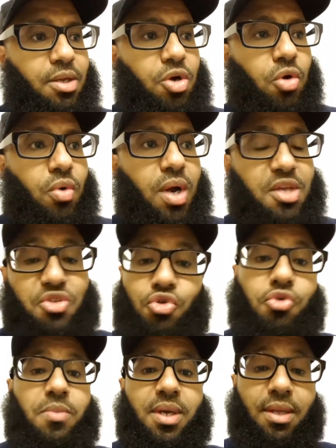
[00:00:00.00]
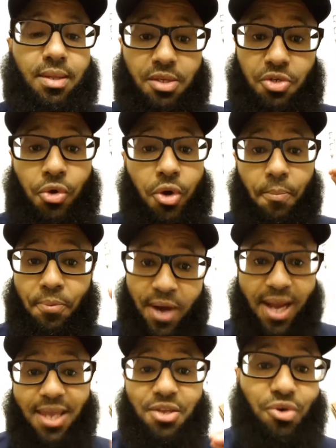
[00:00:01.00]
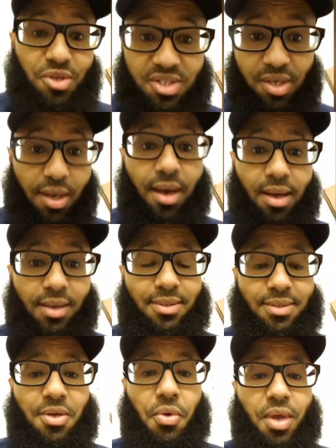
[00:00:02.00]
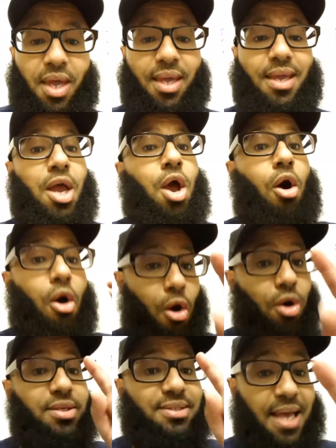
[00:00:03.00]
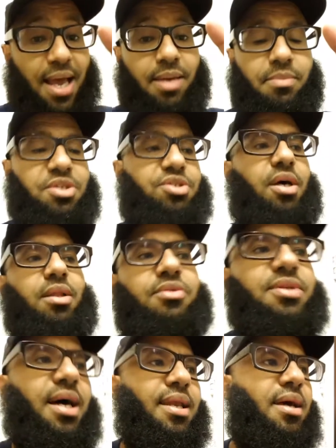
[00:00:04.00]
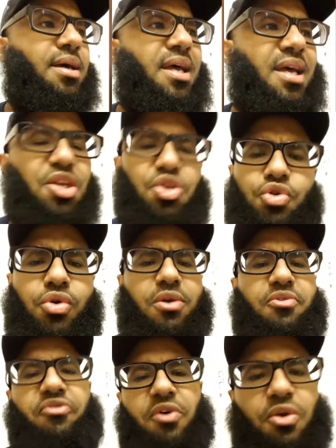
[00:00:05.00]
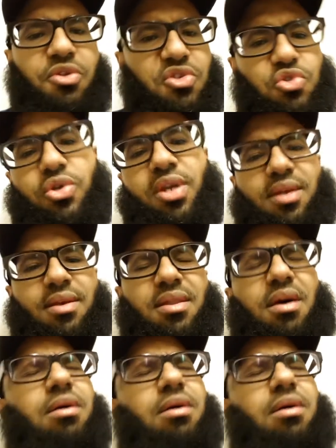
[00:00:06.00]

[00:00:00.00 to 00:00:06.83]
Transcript: you know, assuming that you're praying your salah, okay, on time, inshallah ta'ala, you can follow the sunan.